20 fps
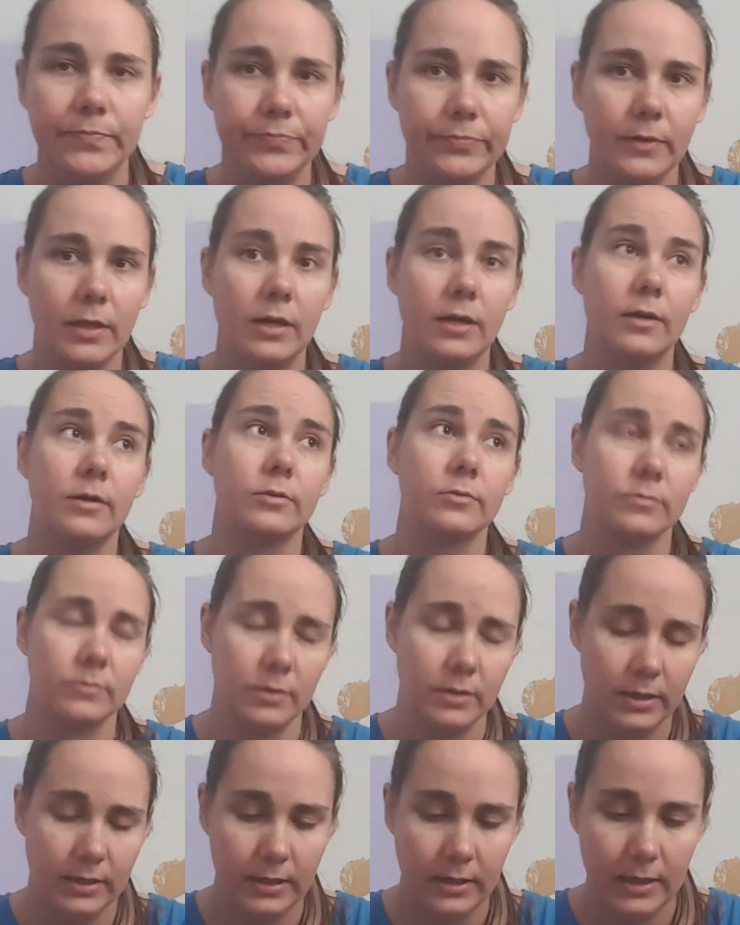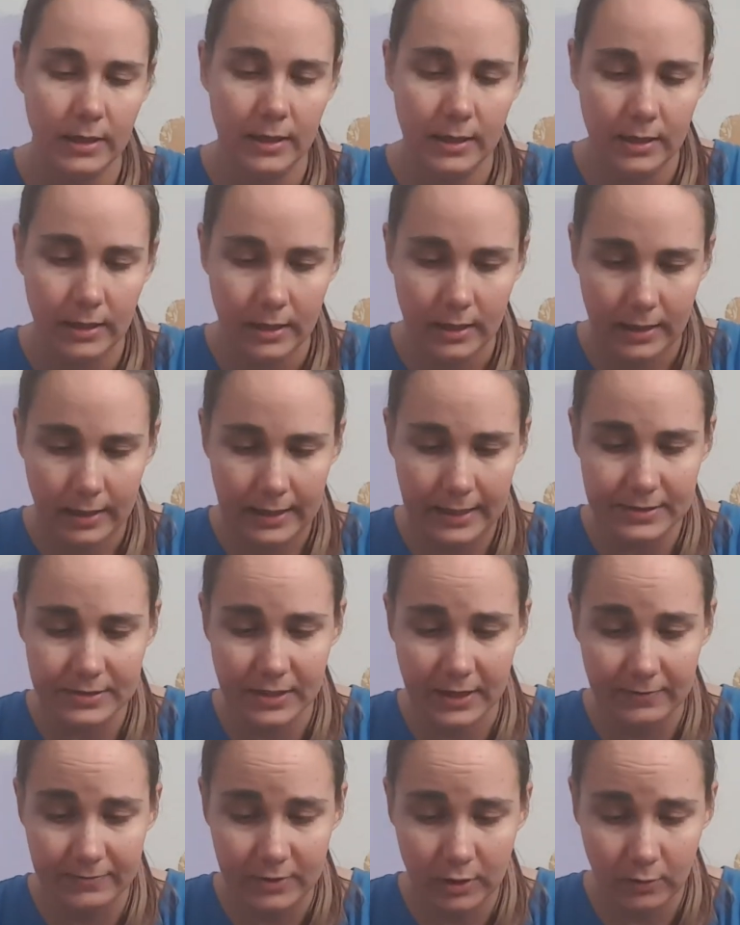Now, as
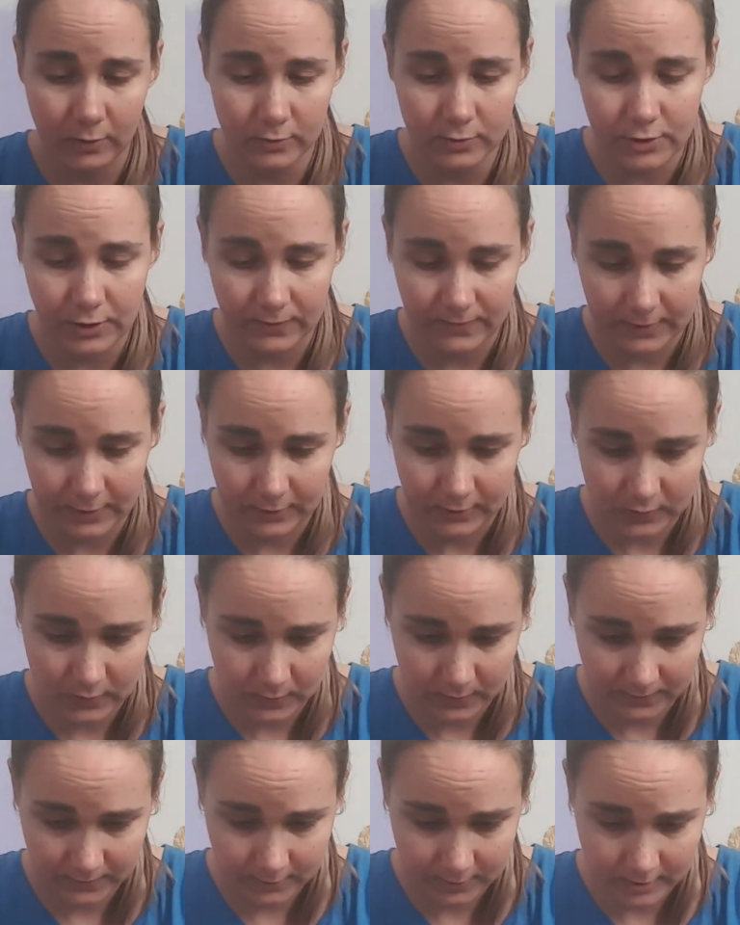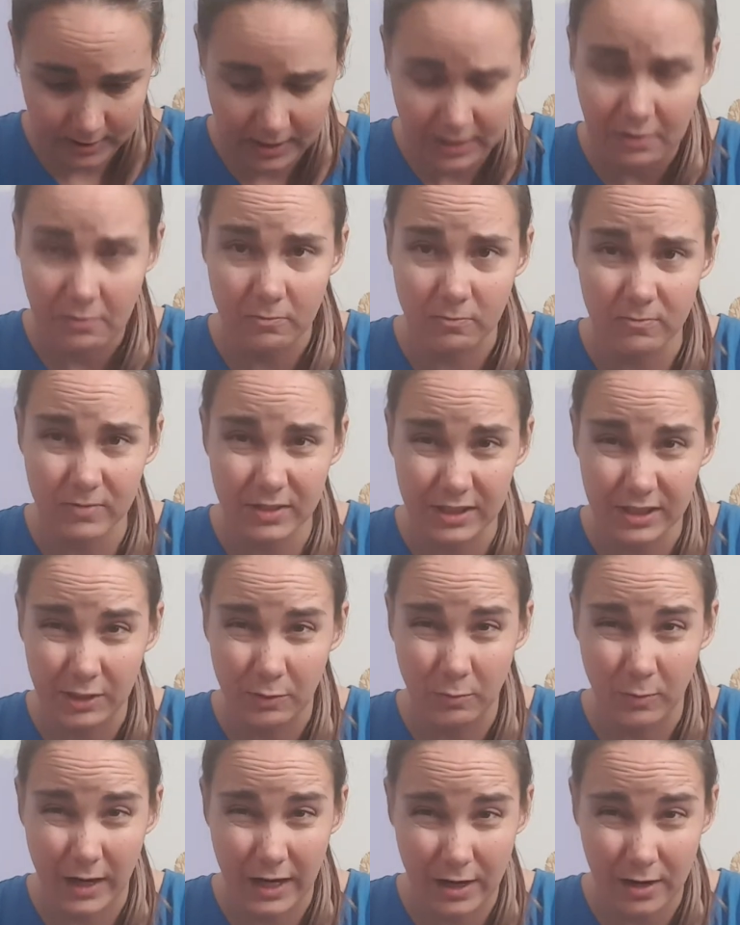I've told you folks before, I don't really
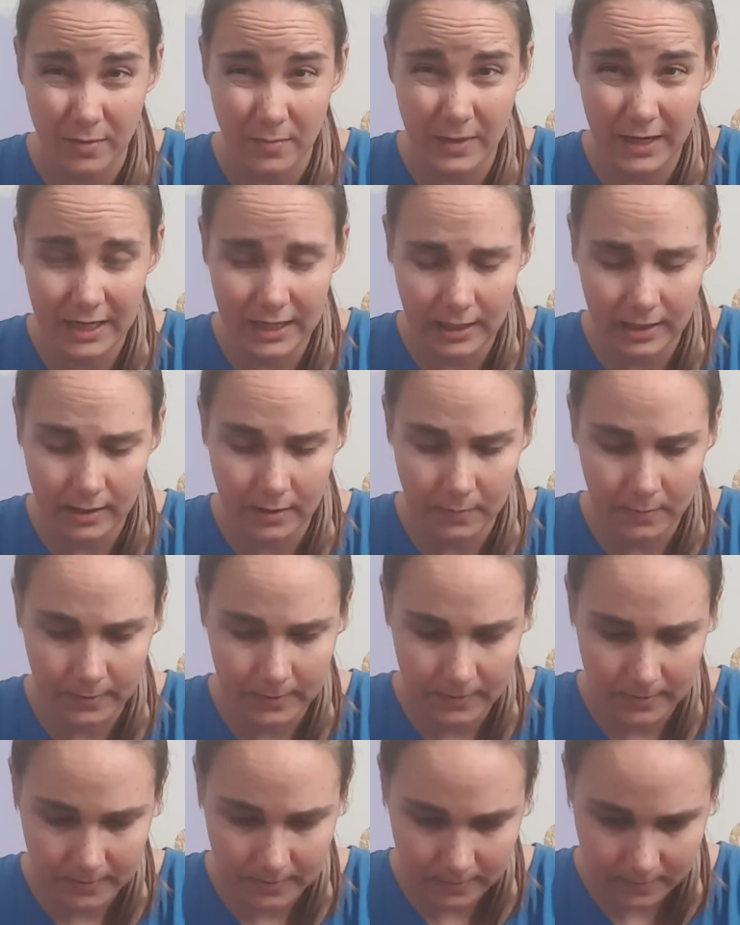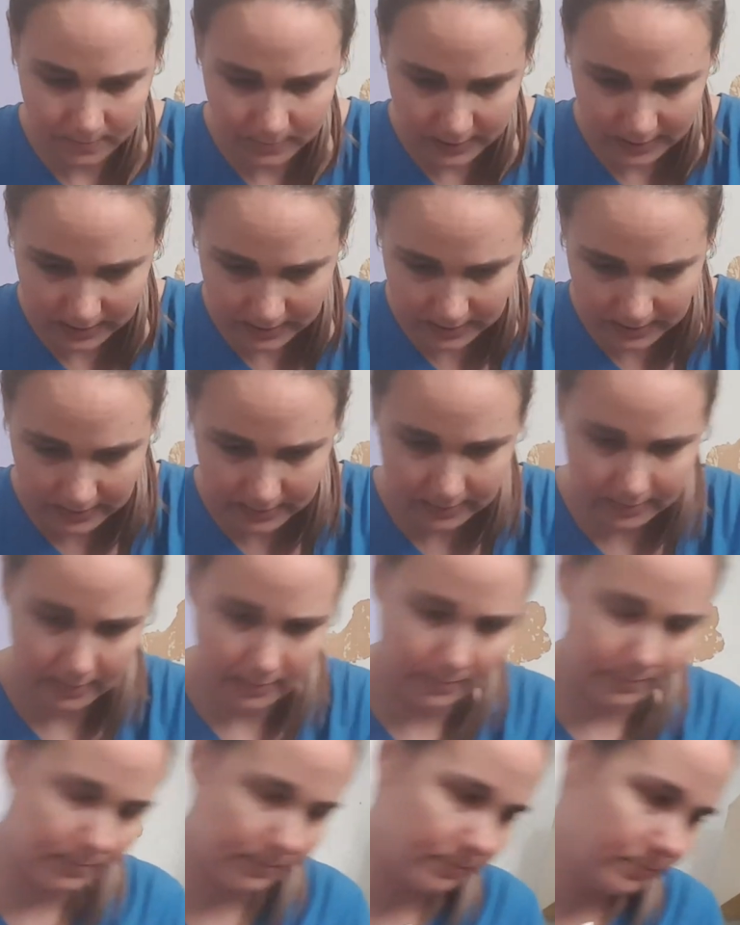wear makeup, but, um,